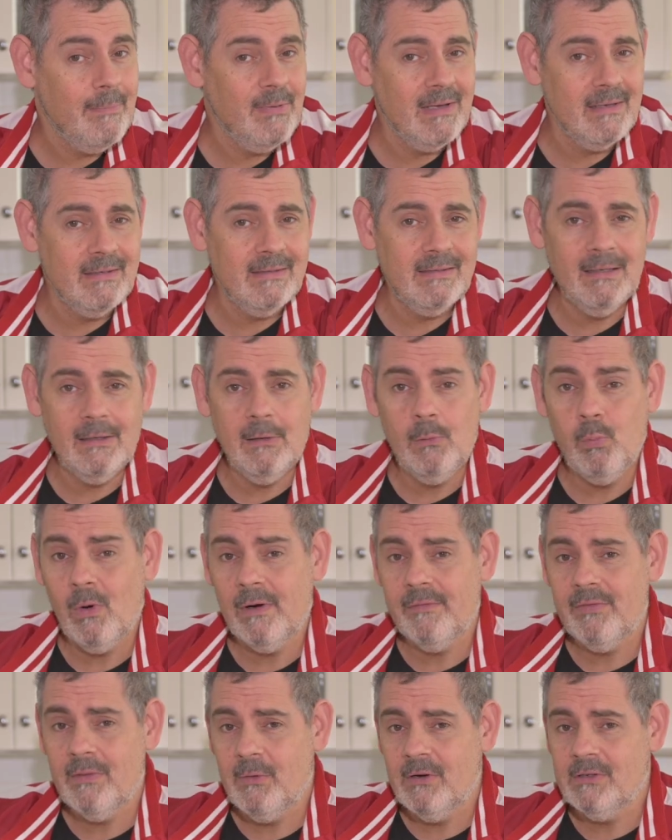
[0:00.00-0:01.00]
be considered
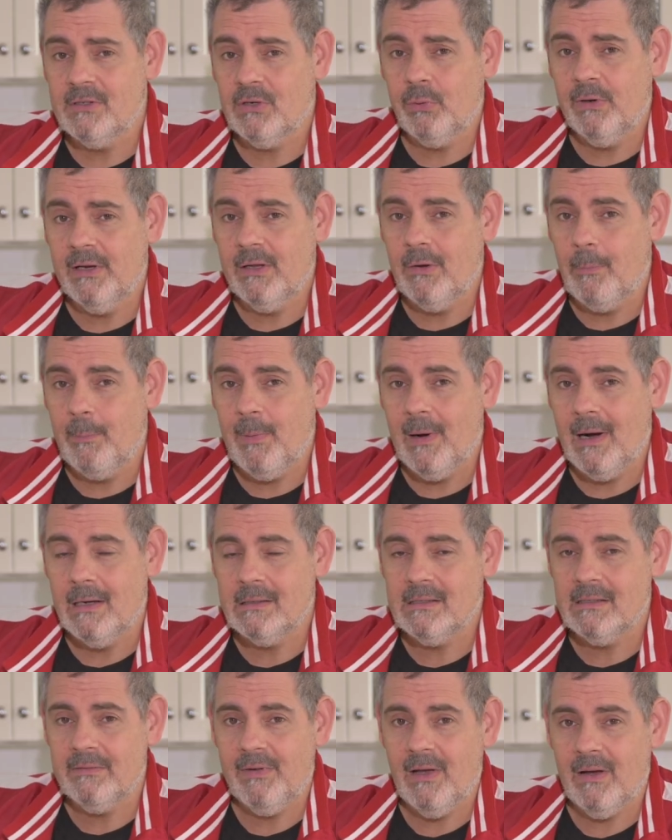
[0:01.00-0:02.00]
one of the most critical
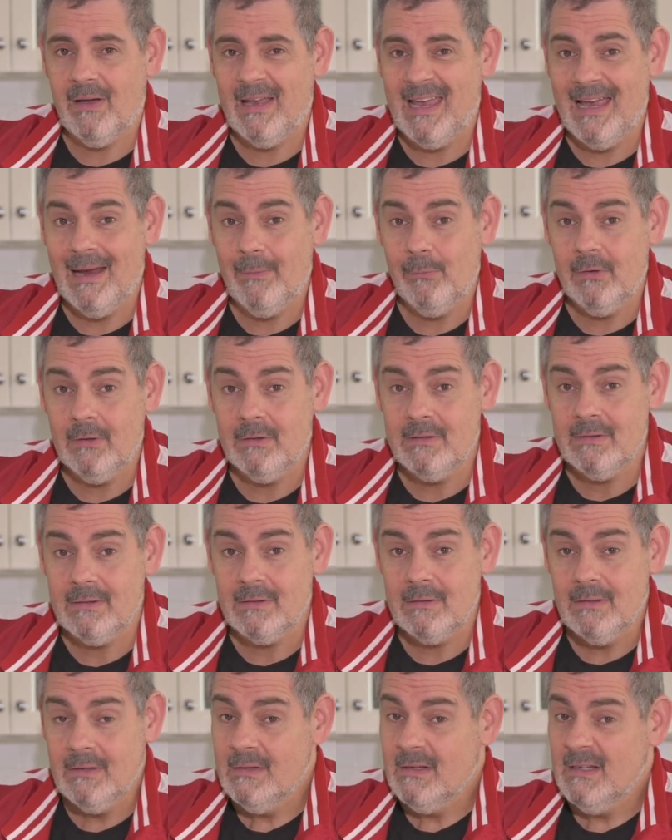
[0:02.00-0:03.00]
parts of our
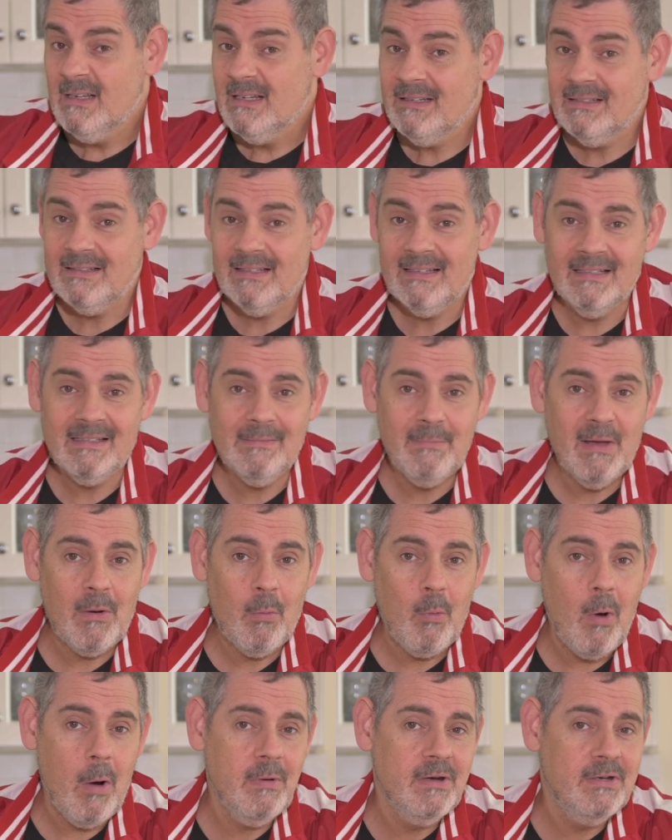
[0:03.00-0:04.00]
cameras? Because it doesn't matter
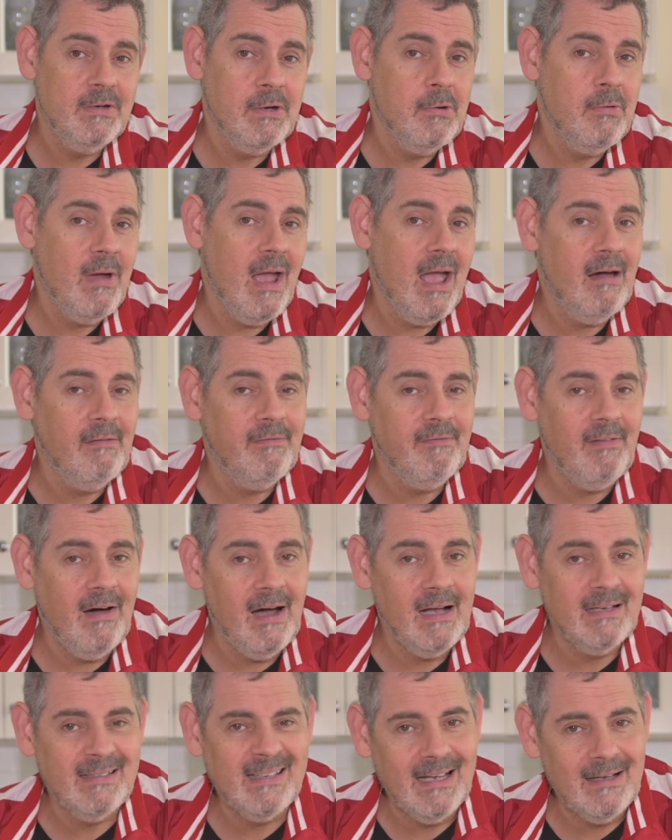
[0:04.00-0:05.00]
what we do, how
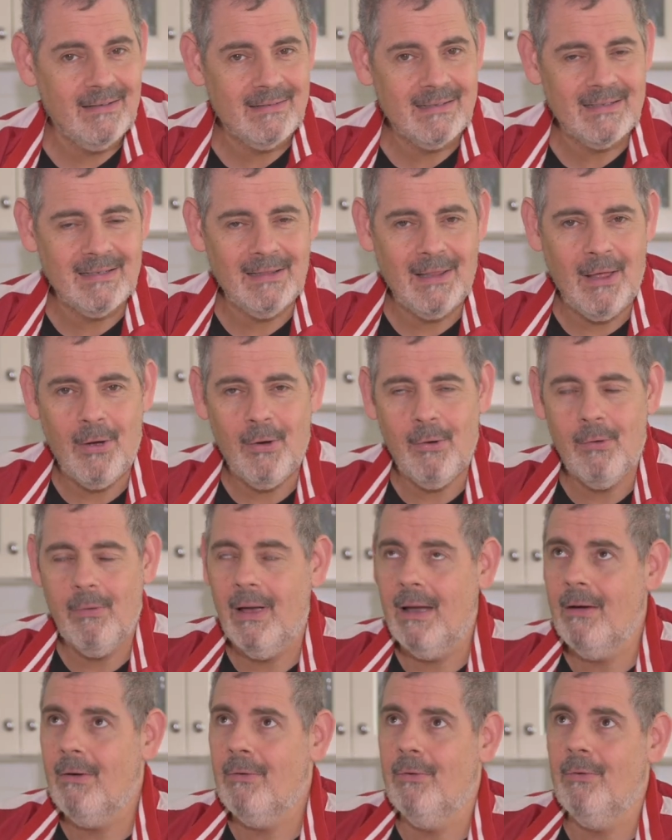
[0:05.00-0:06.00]
fast, how slow,
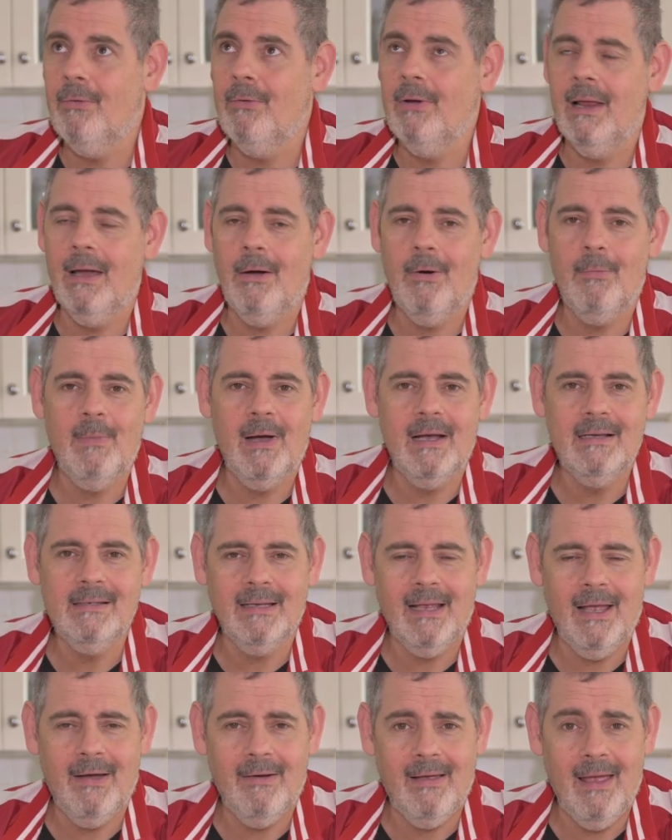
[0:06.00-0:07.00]
how good, how
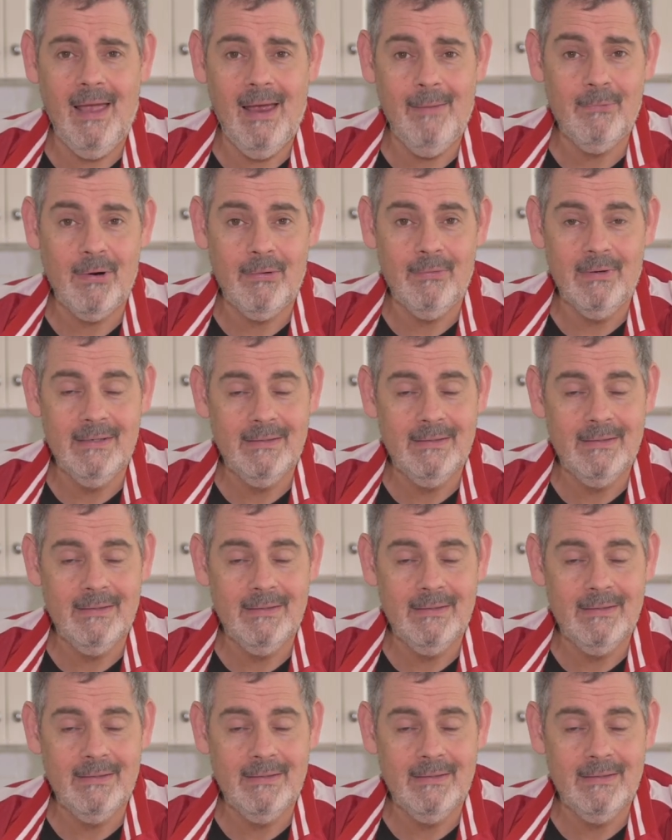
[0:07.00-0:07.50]
amazing our camera